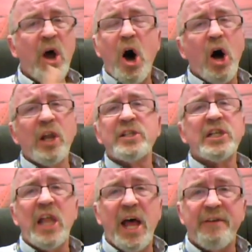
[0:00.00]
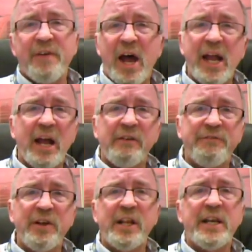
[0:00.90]
all his life, I got a
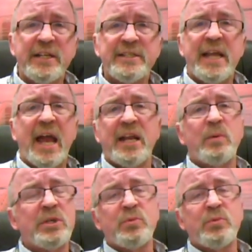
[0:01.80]
feeling his daddy was